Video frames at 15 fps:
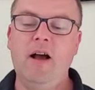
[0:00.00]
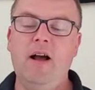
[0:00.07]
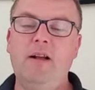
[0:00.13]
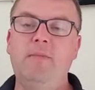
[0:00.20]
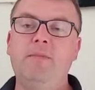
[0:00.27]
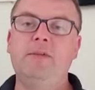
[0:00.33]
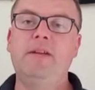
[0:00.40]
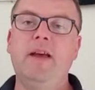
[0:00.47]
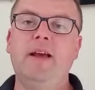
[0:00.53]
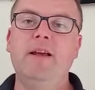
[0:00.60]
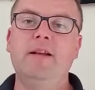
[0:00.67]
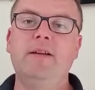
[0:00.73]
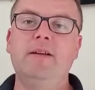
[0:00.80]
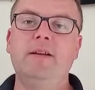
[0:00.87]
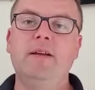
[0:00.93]
I'll be
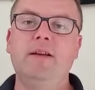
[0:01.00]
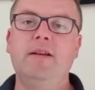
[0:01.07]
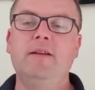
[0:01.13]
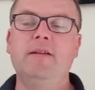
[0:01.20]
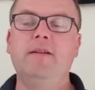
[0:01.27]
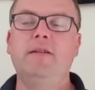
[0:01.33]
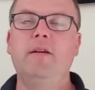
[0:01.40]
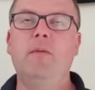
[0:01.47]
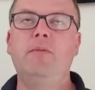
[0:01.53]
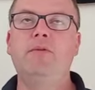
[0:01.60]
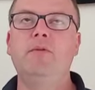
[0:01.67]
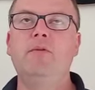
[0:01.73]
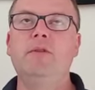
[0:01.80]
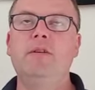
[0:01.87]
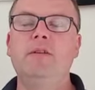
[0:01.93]
taking the
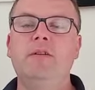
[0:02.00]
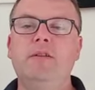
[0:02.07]
opportunity